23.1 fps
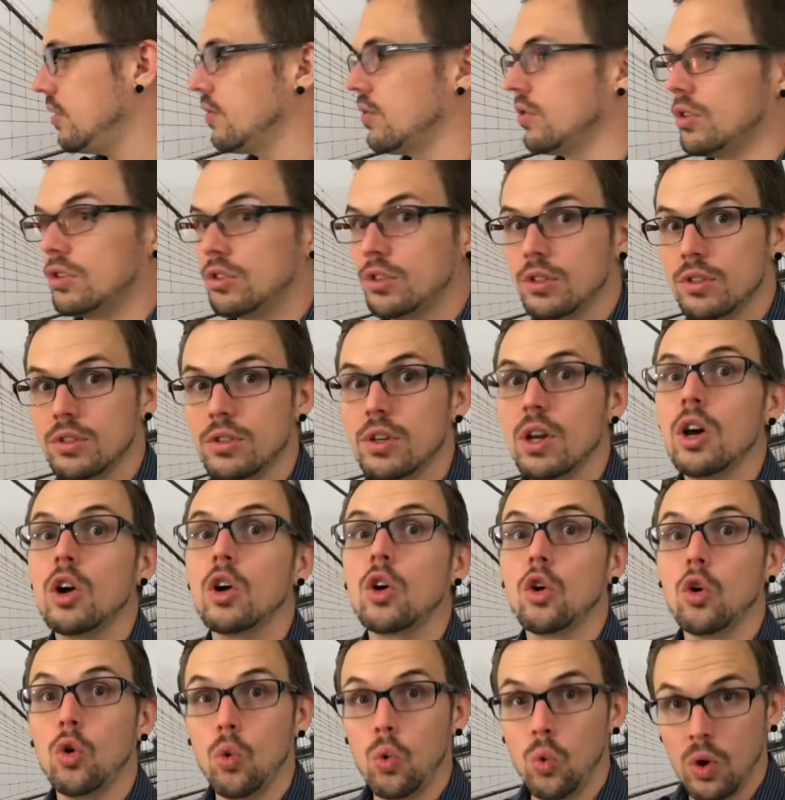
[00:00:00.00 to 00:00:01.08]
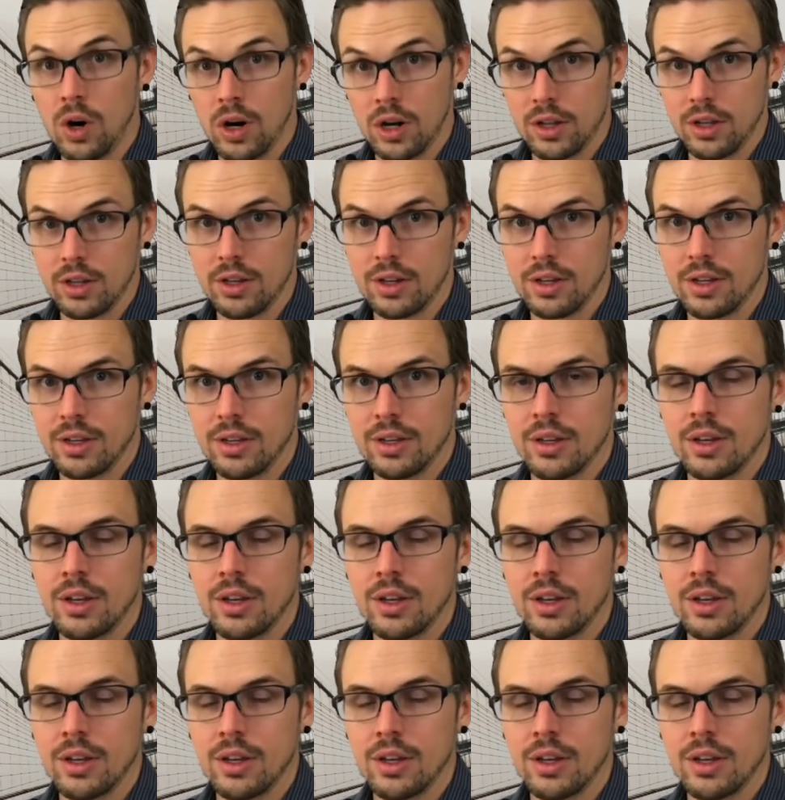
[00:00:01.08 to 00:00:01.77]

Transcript: versus quality.